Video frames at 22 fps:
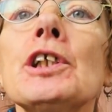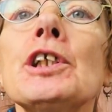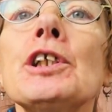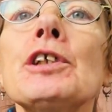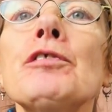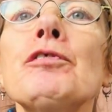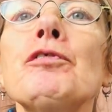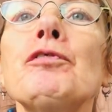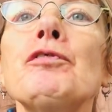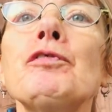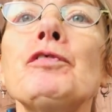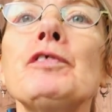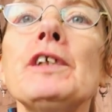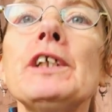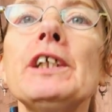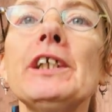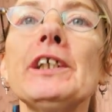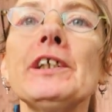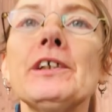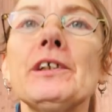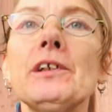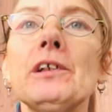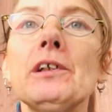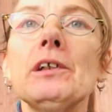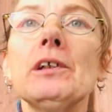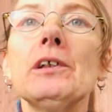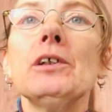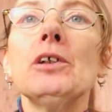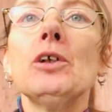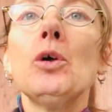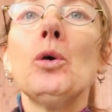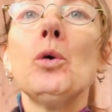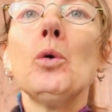to feel
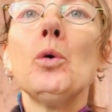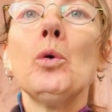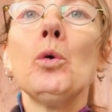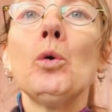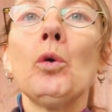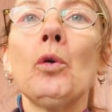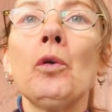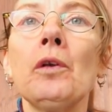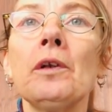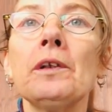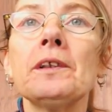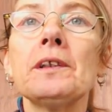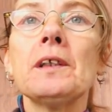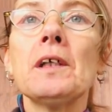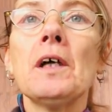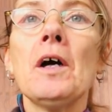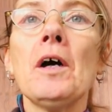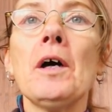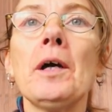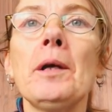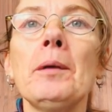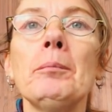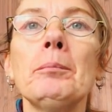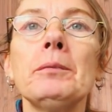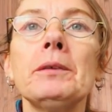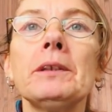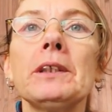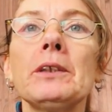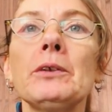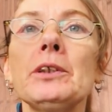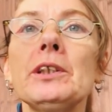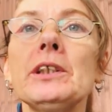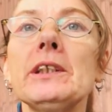all the time,
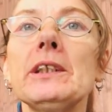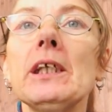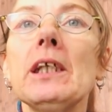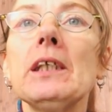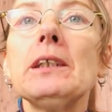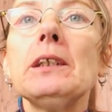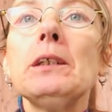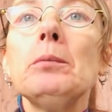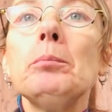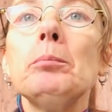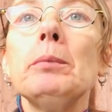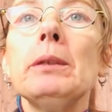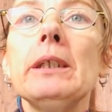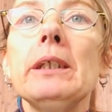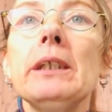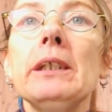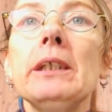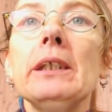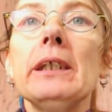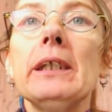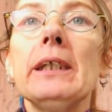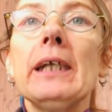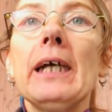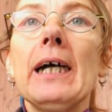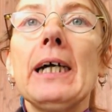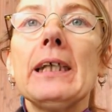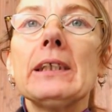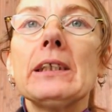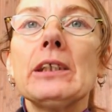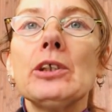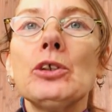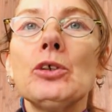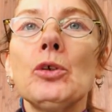so it doesn't mean it
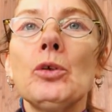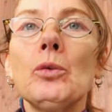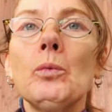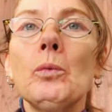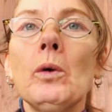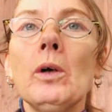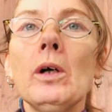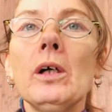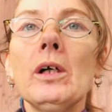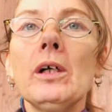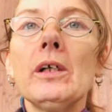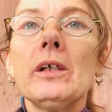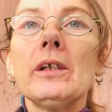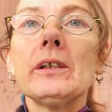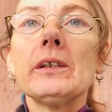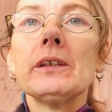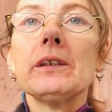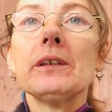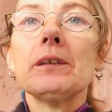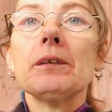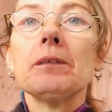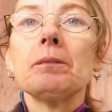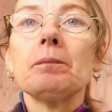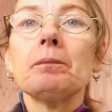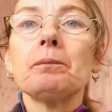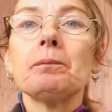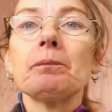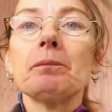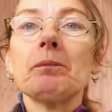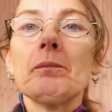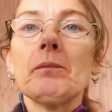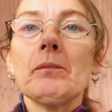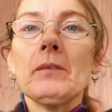has not worked.
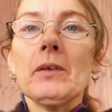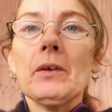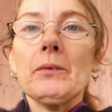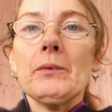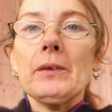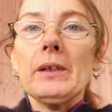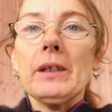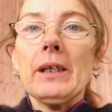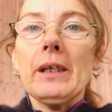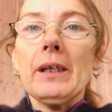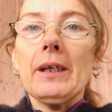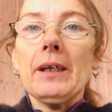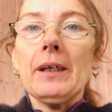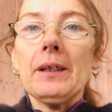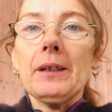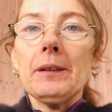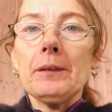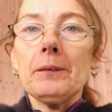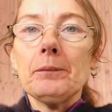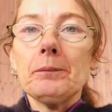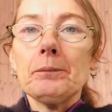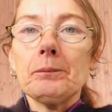Okay.